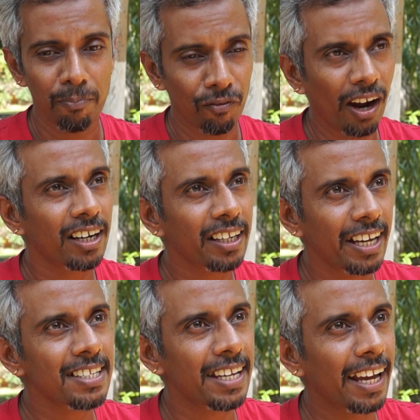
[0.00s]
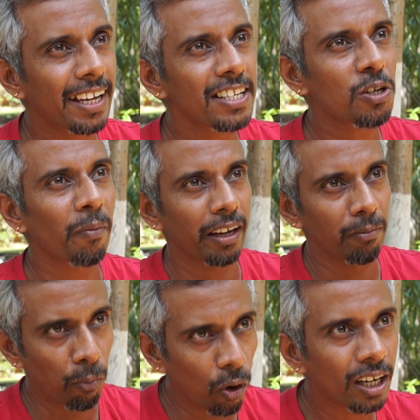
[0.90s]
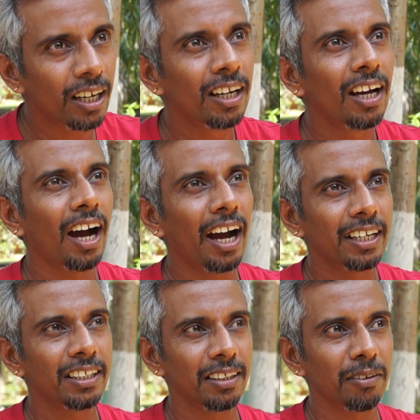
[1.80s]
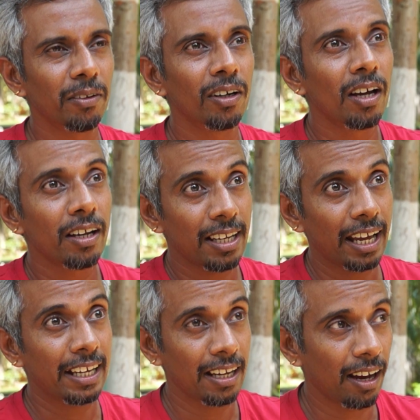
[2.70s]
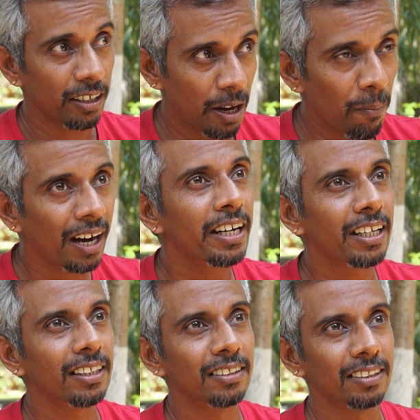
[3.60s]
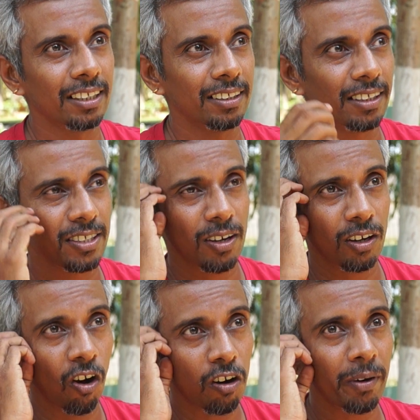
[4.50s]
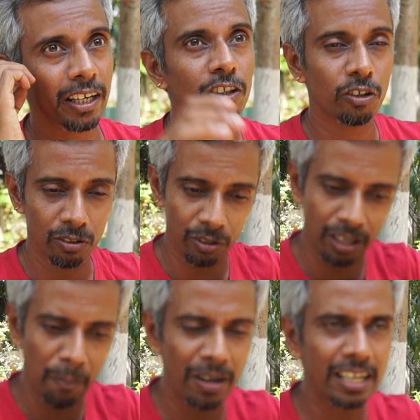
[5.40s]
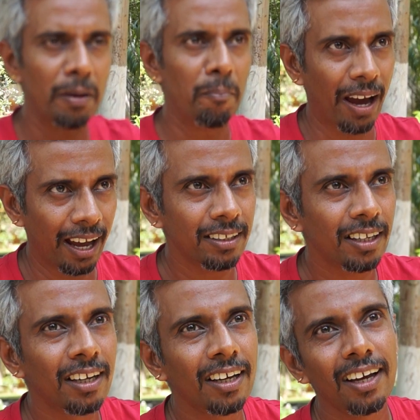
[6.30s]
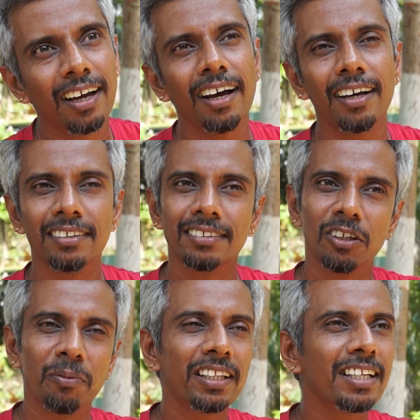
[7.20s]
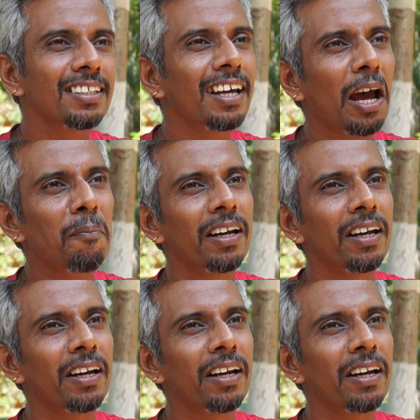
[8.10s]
filed case against my book and demanding the government to completely ban. So many things are happening.